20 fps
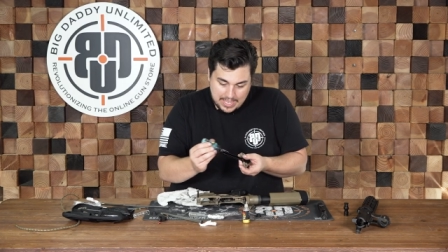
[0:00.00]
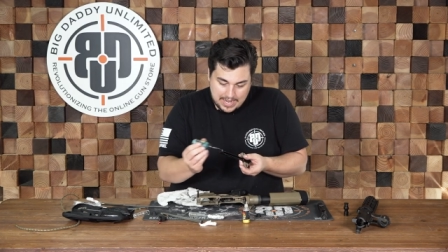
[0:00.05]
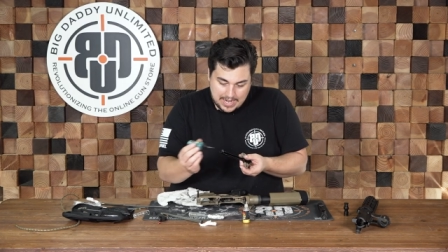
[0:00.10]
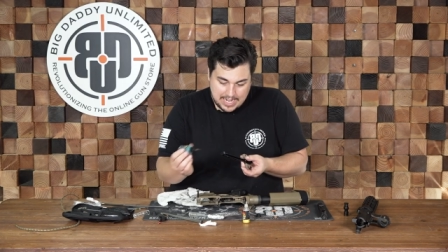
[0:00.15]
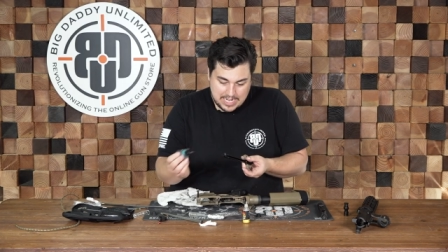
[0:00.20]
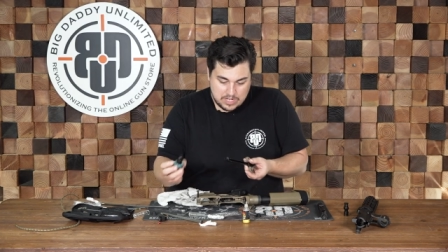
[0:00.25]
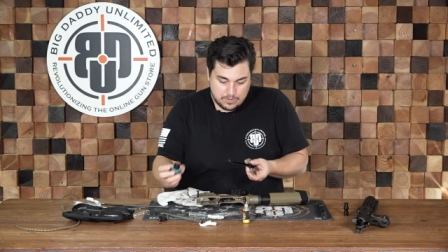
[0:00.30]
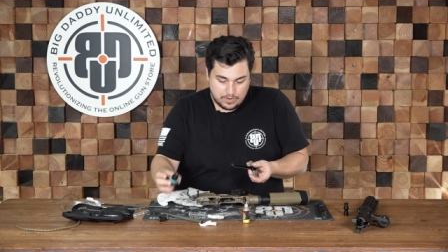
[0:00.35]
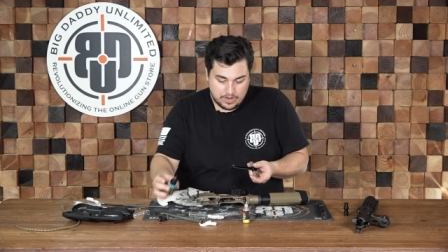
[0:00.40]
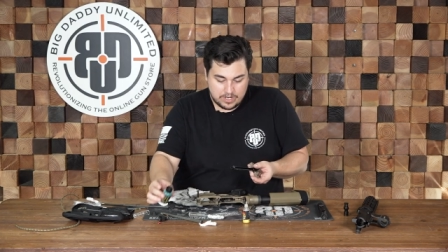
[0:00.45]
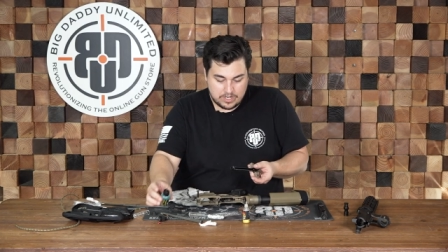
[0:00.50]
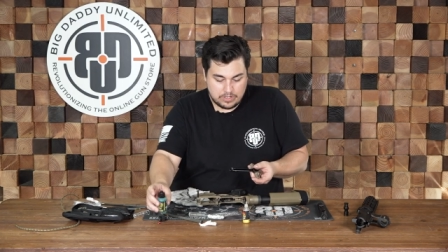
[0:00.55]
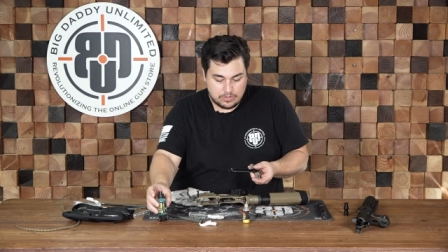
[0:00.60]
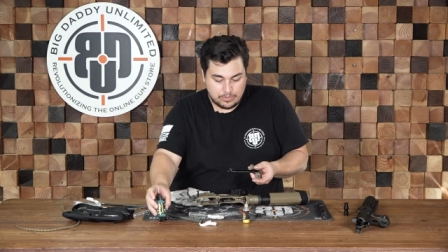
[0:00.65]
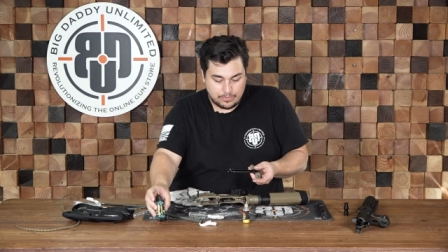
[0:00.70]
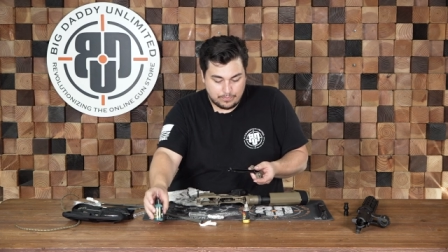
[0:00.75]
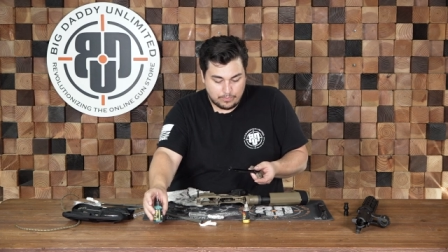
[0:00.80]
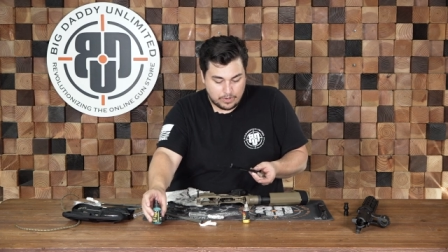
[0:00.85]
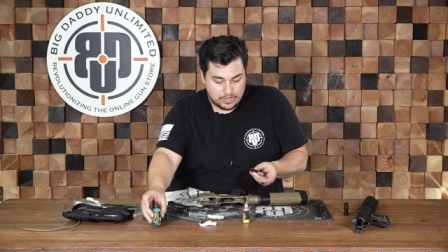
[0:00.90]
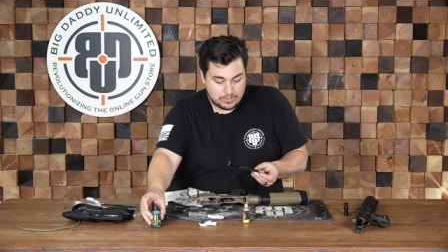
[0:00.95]
Anywhere
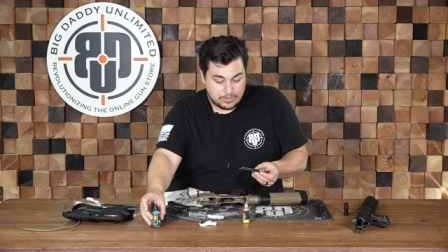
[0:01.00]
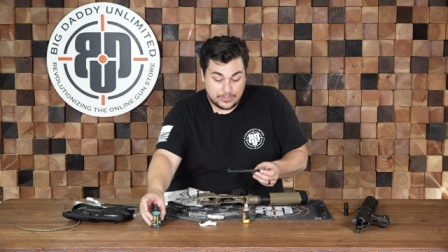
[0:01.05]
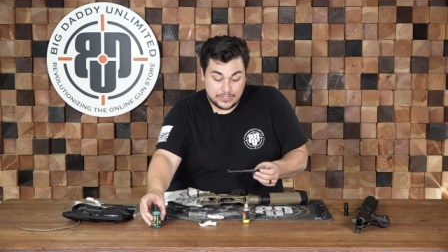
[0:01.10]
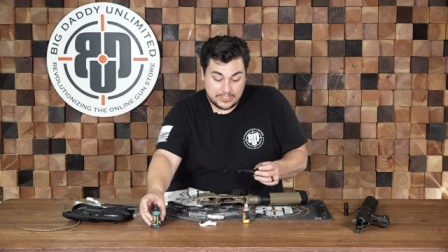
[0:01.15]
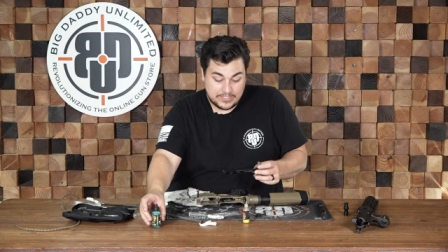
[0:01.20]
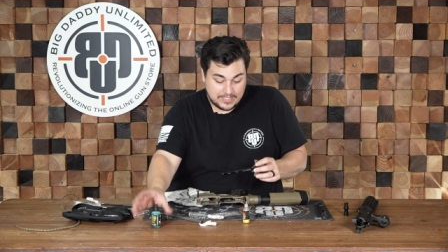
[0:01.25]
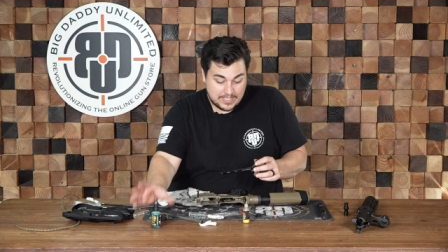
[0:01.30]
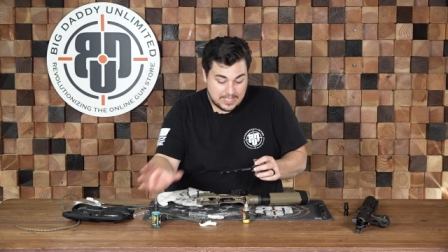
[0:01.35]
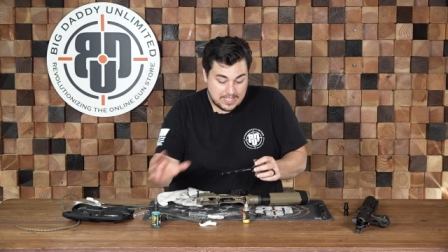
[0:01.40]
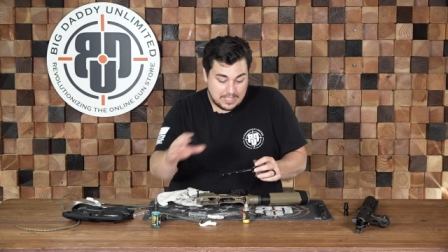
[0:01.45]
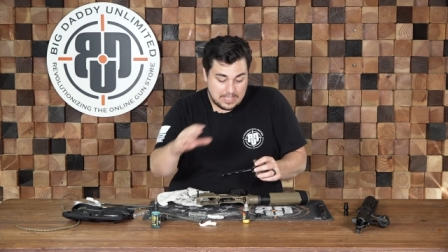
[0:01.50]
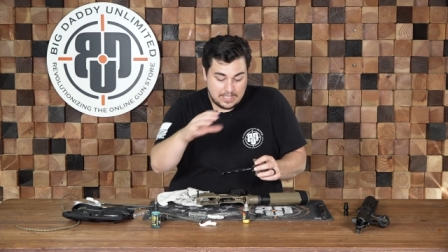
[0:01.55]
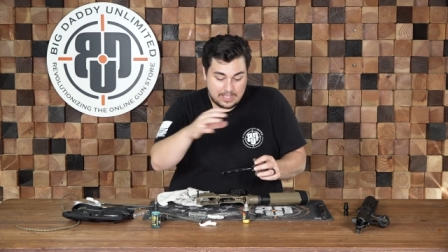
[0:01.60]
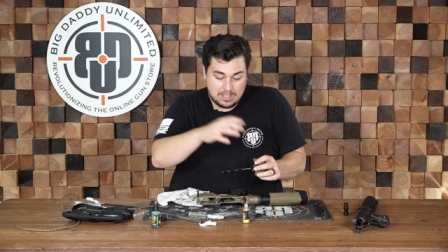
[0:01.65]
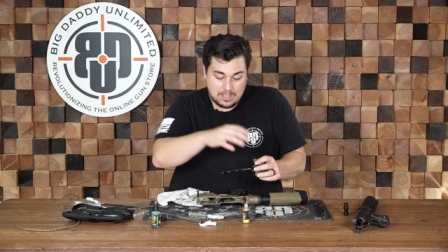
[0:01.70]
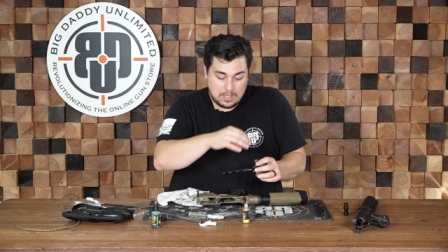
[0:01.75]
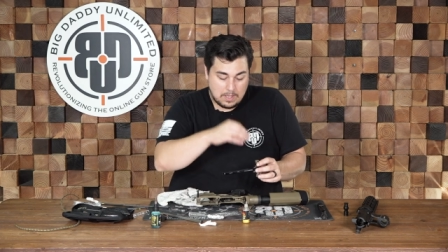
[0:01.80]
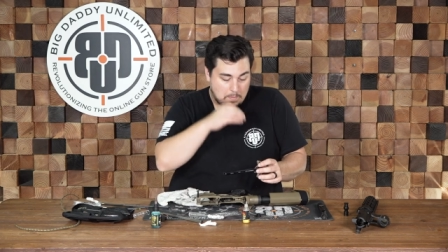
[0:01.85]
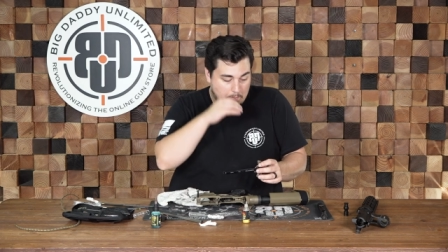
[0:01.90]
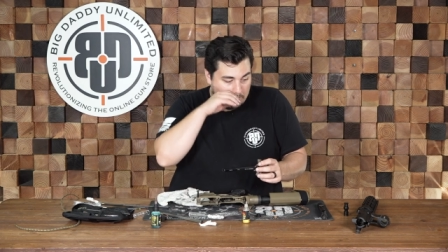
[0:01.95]
you, where you see
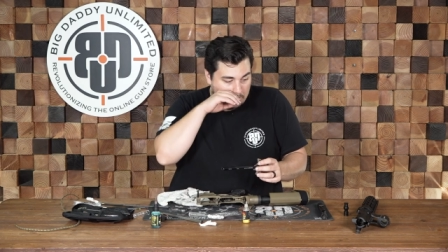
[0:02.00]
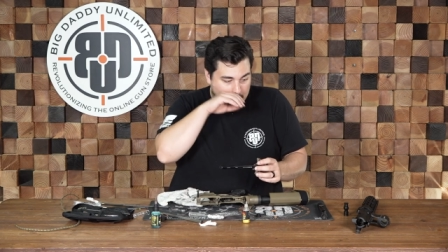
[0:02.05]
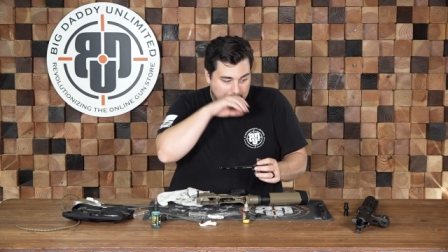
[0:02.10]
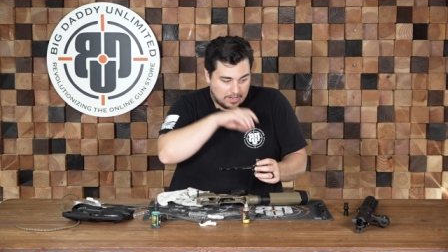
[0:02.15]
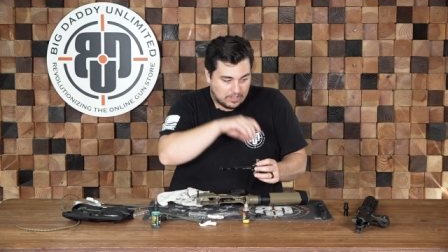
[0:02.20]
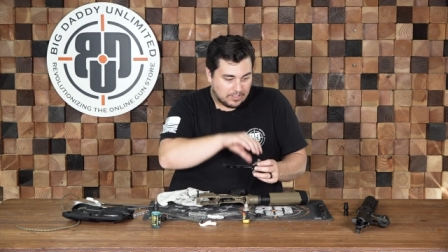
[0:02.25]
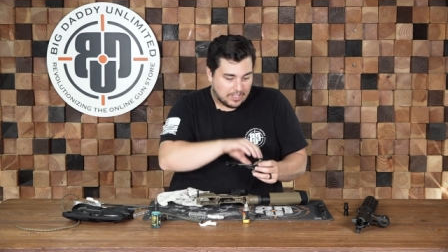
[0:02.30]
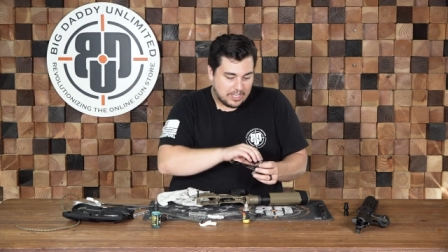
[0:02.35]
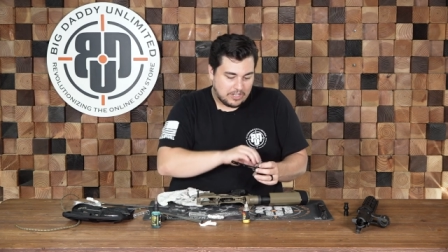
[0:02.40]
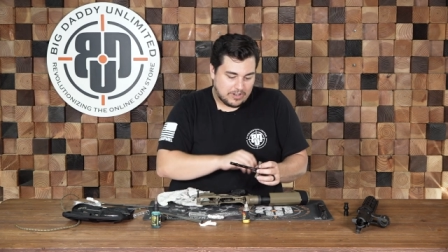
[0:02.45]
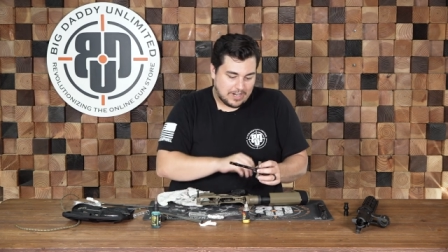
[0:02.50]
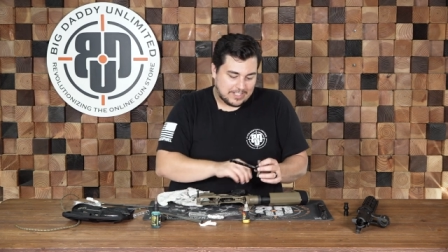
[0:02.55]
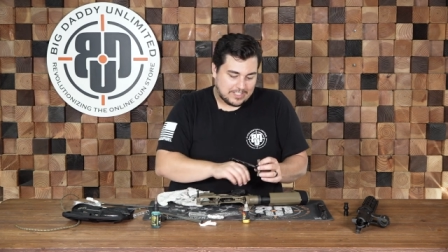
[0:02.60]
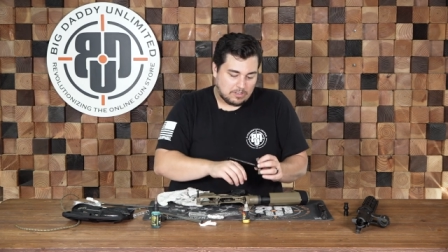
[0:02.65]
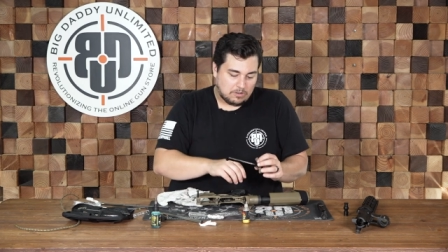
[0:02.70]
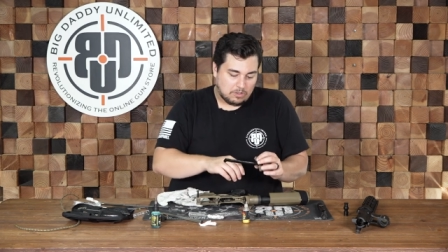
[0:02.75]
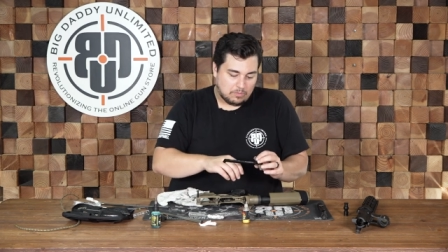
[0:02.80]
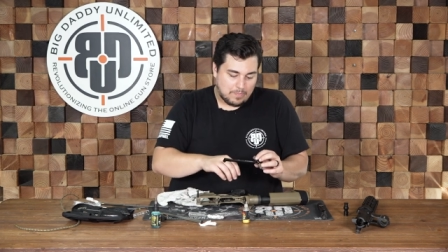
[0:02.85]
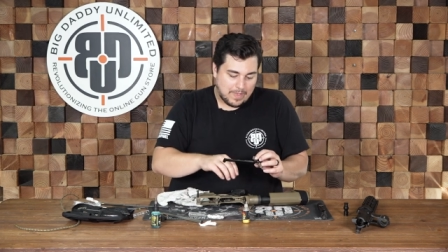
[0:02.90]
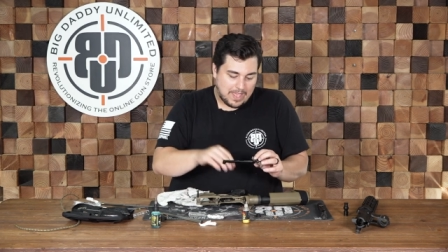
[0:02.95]
metal
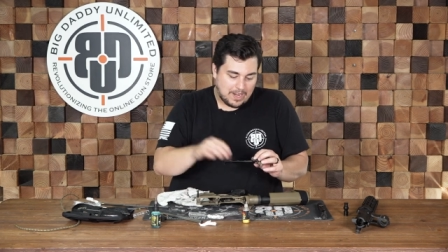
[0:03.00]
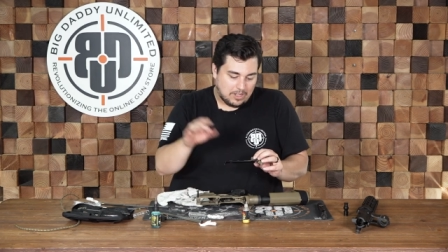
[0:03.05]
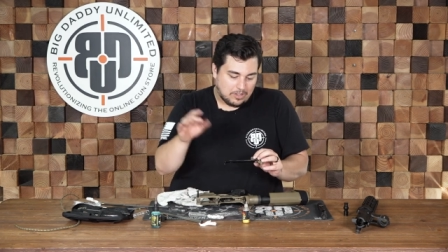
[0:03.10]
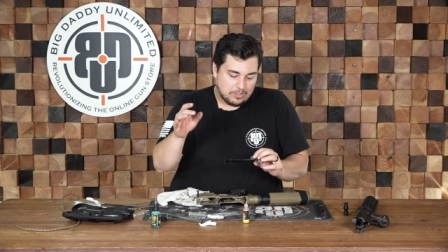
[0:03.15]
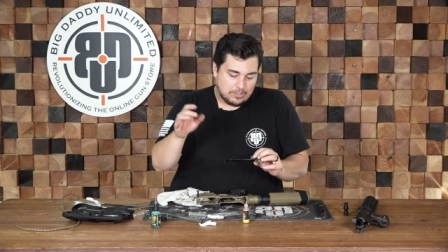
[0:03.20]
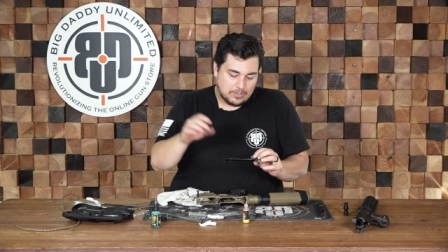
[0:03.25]
interacting with metal,